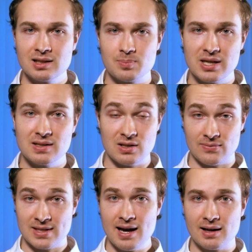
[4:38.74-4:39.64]
pieces
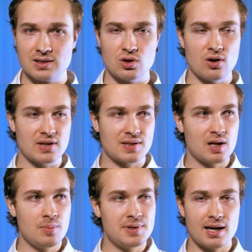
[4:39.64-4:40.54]
of text, you have a
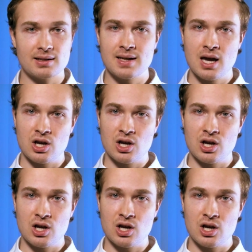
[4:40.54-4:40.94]
subtext,